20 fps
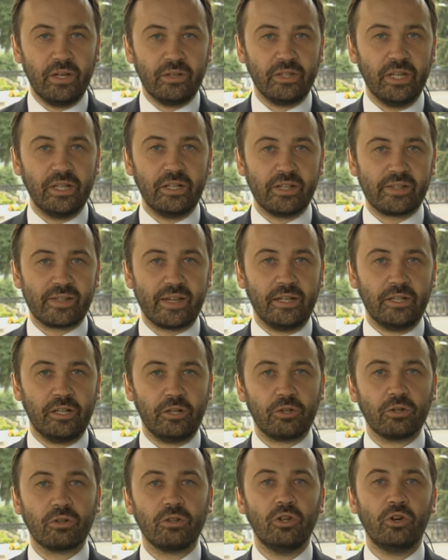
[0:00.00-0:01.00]
they
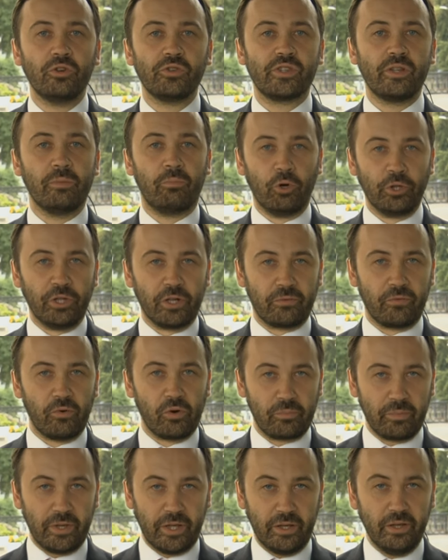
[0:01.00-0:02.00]
decided to close the border
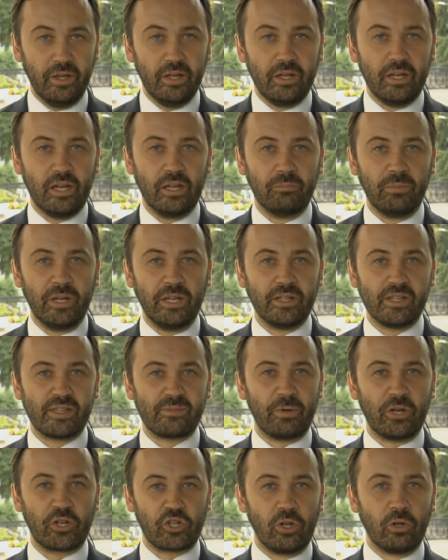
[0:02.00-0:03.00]
for me and made a
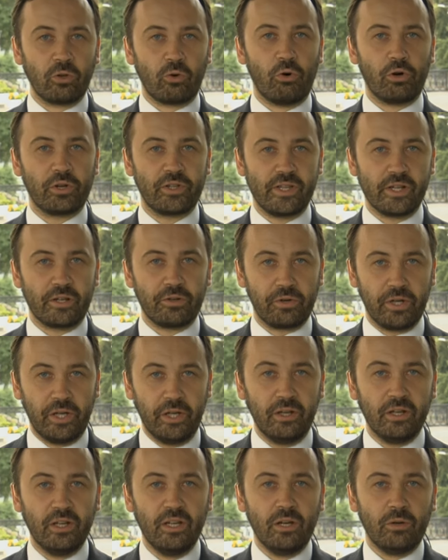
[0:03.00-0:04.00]
special court decree